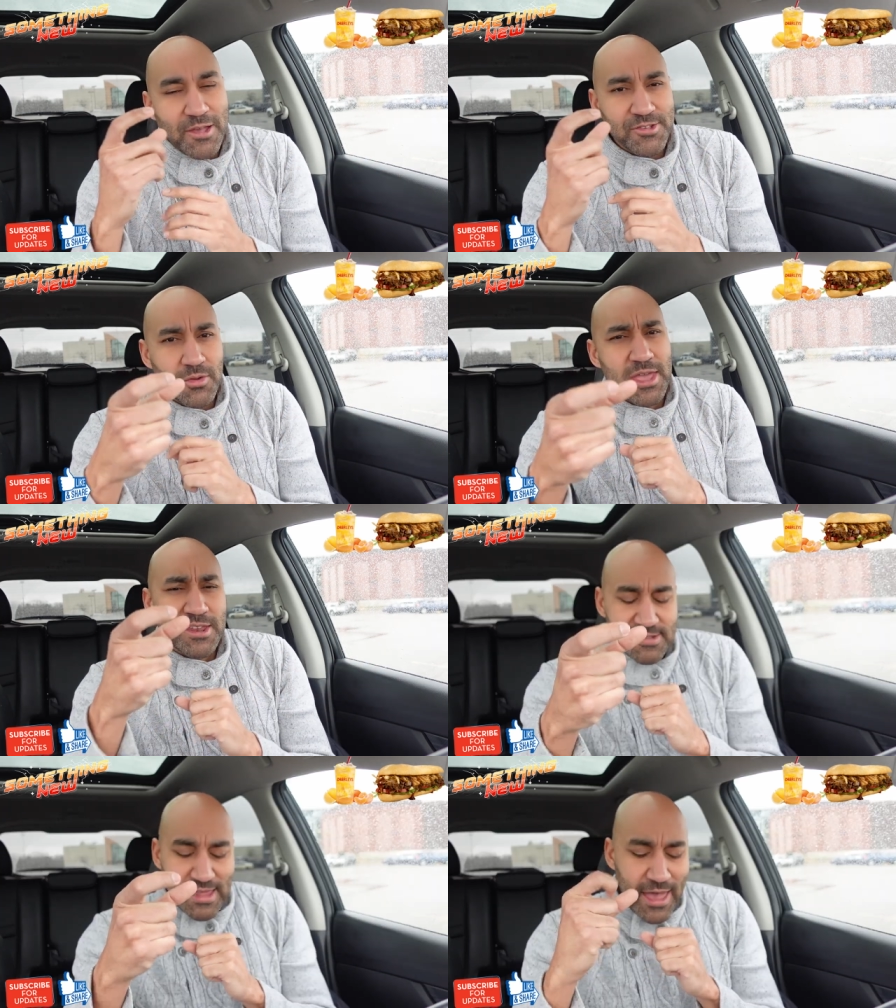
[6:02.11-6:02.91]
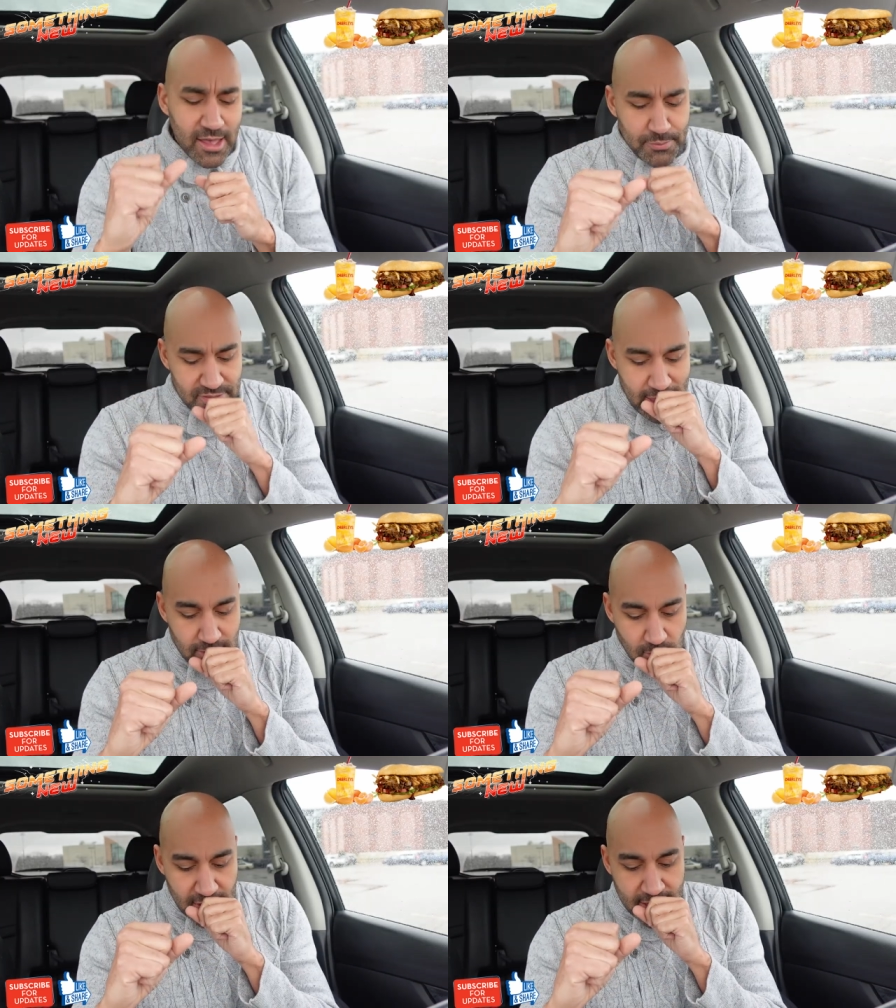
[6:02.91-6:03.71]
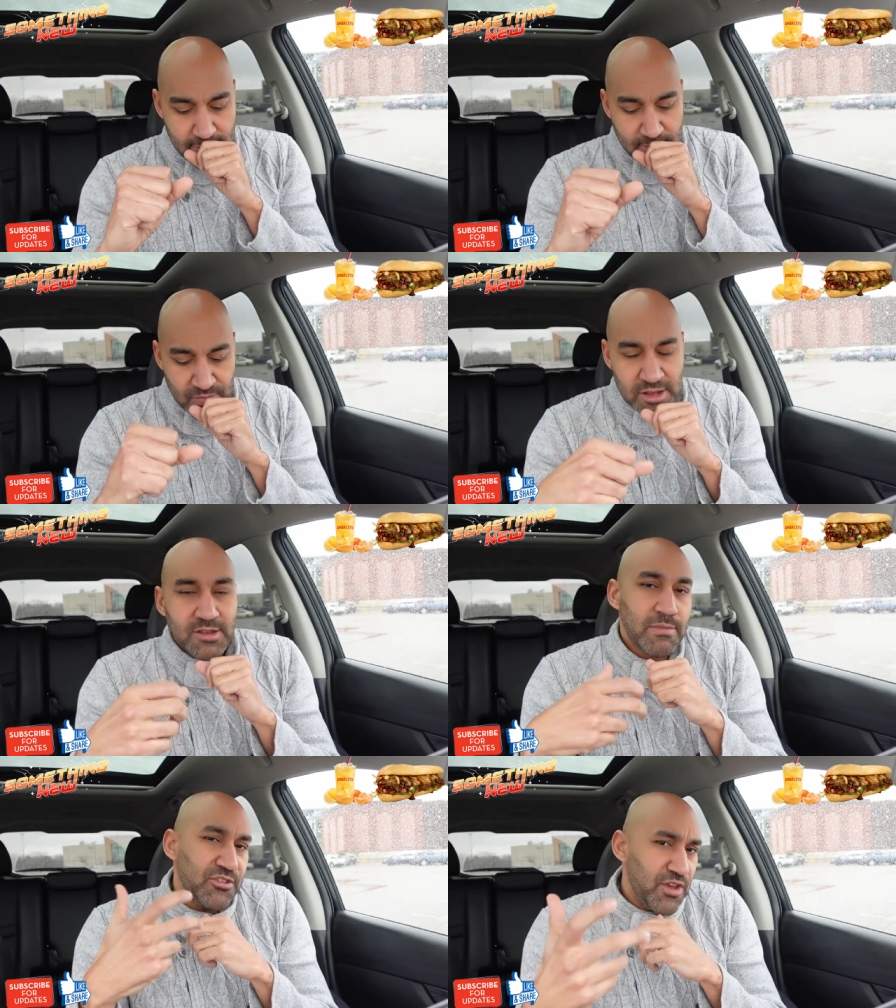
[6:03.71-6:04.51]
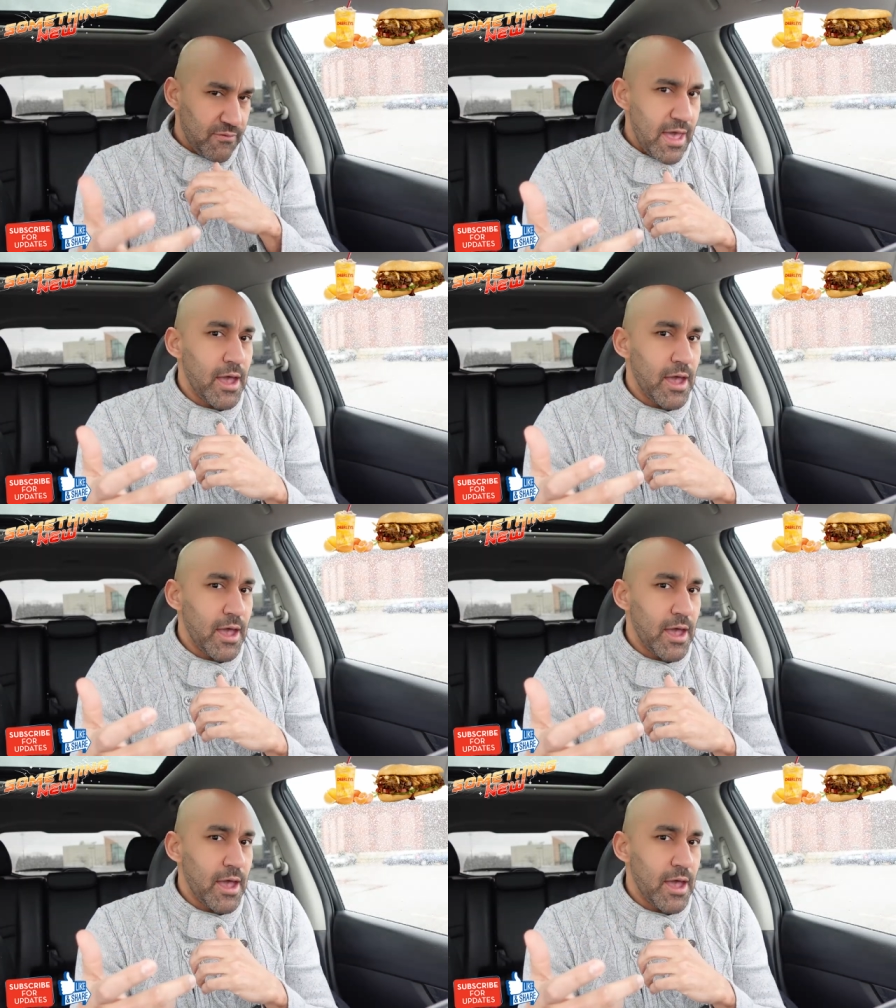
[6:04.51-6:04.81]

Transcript: So get a side cup of that, okay? To make sure you have